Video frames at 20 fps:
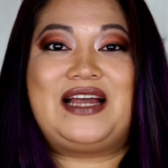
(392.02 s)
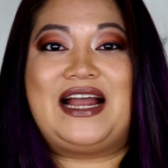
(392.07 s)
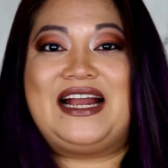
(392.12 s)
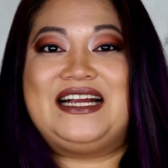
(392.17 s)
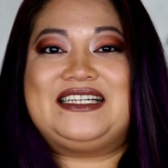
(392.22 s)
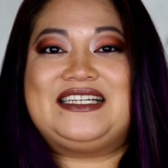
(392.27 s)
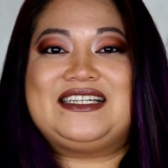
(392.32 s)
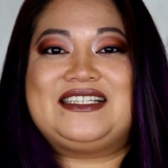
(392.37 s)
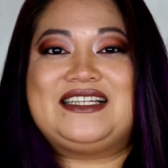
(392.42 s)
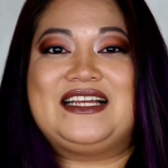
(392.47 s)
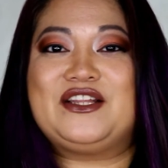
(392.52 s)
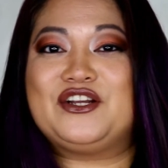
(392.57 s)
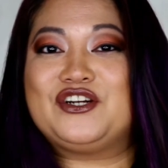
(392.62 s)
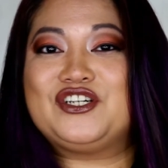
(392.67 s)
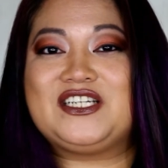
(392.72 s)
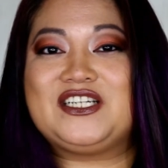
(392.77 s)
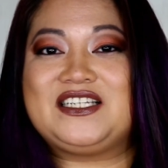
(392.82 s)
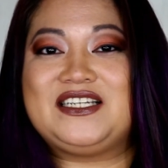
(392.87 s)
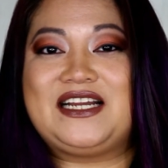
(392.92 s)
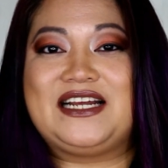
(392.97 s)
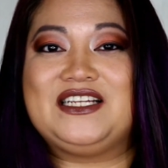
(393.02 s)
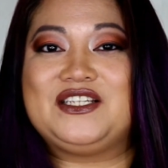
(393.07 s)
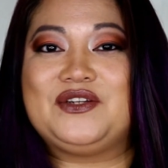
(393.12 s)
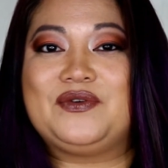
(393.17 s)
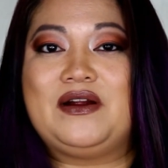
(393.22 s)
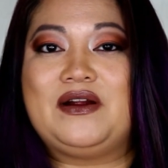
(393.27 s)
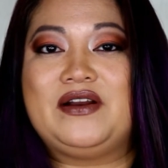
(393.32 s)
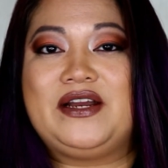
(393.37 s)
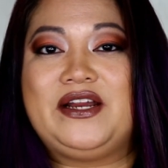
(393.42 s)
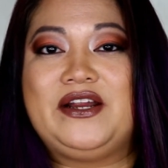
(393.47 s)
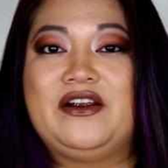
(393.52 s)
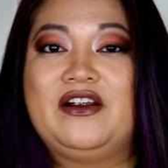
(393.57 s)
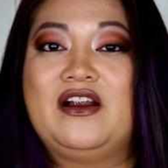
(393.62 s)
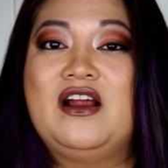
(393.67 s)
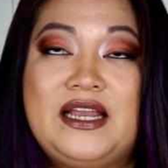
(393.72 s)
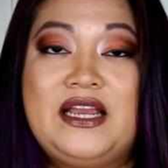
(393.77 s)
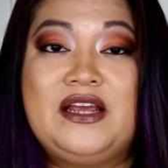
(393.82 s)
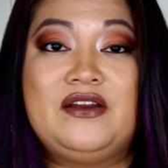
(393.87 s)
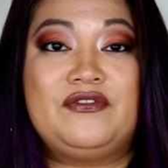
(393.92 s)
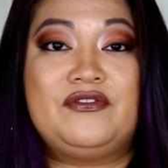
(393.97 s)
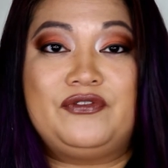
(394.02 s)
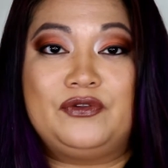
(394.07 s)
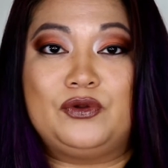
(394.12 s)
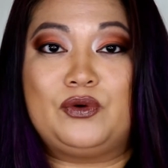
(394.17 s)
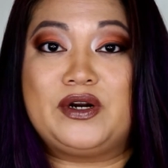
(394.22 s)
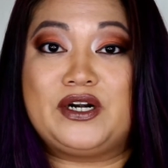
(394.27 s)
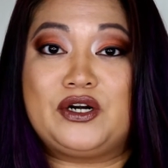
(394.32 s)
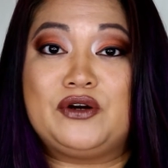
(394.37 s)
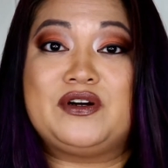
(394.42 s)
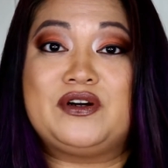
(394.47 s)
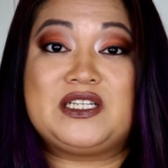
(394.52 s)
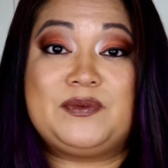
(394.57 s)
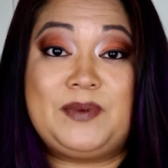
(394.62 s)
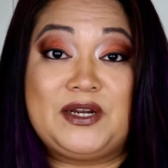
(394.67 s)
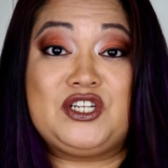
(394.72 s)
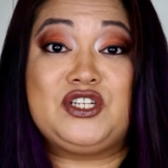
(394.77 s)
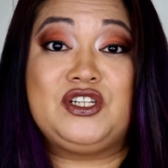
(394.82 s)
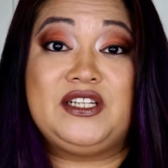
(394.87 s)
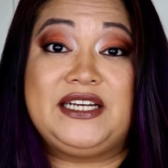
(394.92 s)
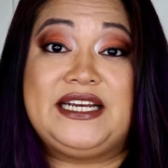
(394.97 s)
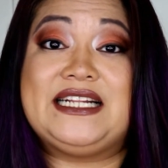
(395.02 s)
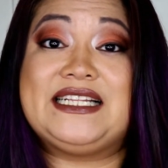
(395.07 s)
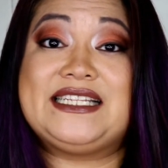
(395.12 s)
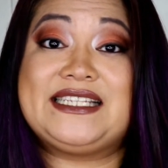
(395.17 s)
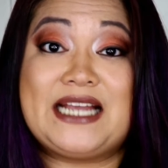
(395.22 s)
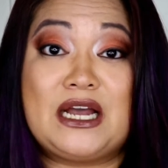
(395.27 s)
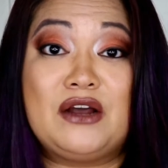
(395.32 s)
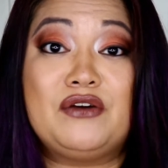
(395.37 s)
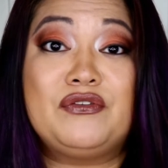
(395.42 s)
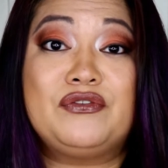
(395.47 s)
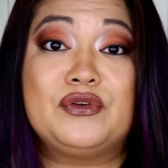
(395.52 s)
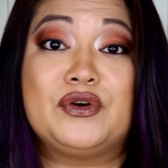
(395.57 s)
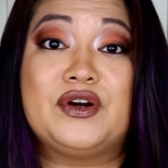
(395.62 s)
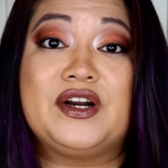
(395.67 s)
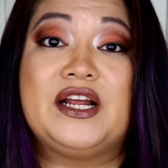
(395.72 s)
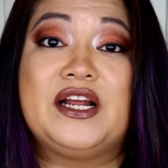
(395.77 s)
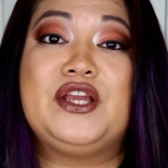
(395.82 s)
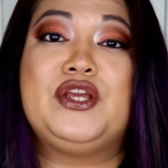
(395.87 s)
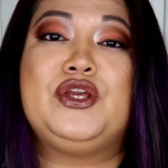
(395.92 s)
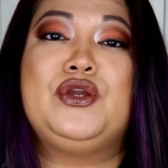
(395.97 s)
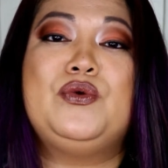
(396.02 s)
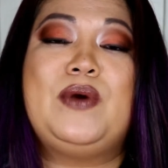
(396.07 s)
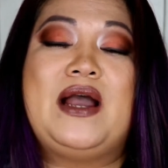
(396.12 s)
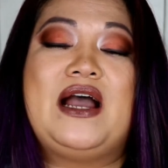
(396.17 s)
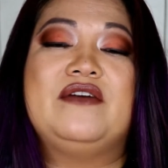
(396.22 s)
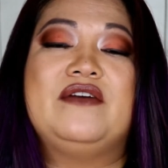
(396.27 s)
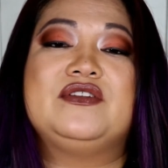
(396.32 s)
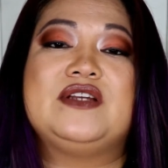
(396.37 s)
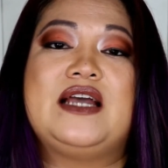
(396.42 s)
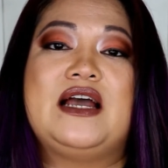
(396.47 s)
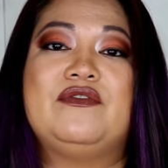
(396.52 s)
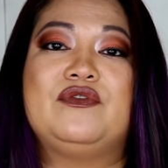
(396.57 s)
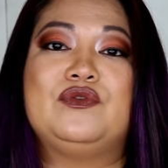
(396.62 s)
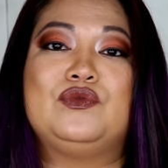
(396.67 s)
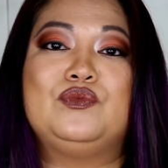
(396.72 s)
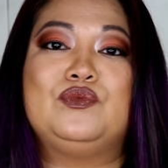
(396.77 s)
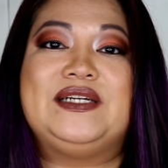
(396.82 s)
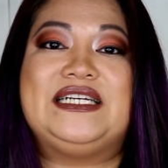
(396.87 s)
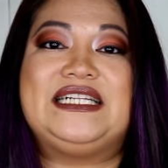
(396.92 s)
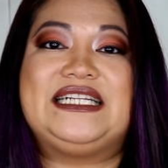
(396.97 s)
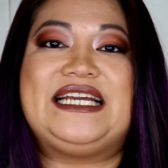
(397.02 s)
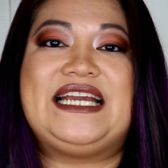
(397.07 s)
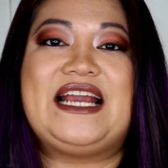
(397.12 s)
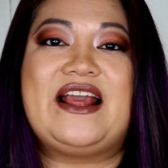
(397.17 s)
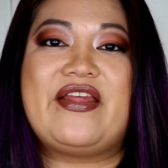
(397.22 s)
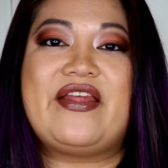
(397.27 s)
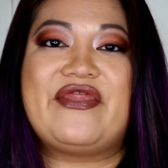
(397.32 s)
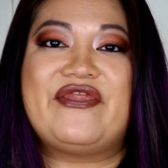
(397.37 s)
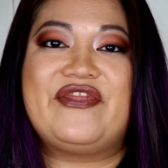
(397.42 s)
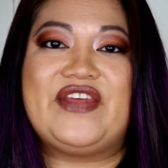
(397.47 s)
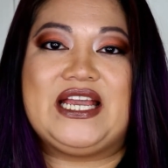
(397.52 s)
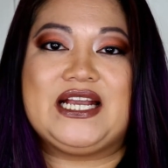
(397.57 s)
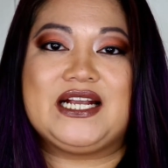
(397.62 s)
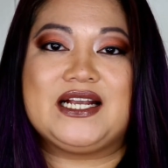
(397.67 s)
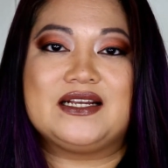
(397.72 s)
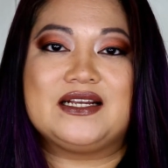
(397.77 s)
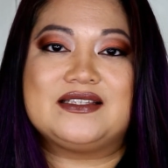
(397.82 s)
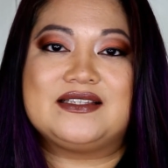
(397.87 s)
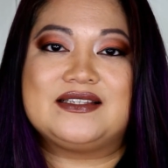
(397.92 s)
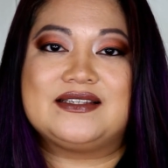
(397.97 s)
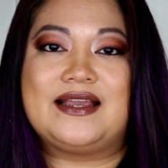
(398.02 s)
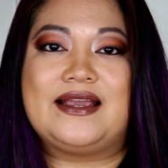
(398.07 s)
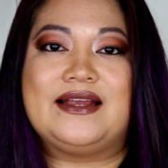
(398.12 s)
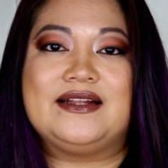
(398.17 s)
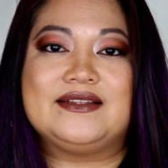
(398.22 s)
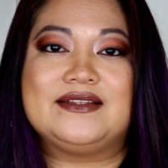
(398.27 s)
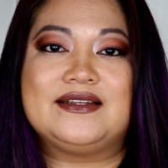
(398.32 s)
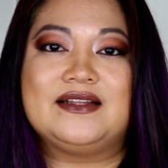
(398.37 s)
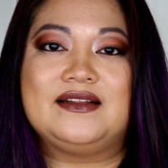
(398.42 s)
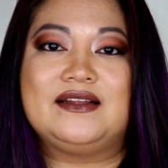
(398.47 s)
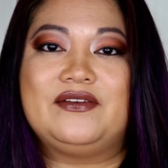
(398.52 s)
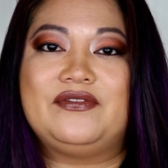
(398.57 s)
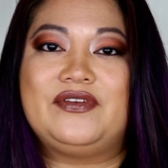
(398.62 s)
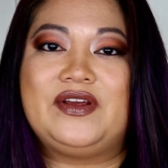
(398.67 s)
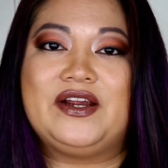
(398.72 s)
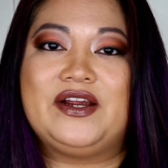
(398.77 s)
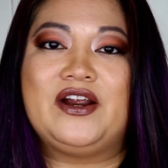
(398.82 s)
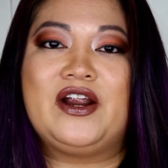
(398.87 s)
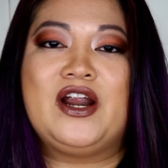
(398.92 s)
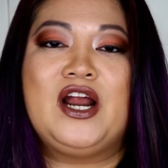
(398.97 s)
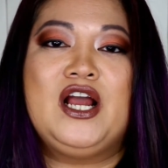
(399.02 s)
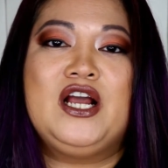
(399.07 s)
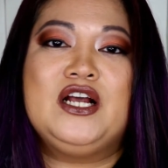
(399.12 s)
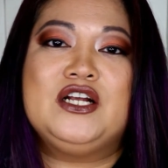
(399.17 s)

I just said they're just nice around here. In Florida, or especially in South Florida, you have to have really thick skin to live here.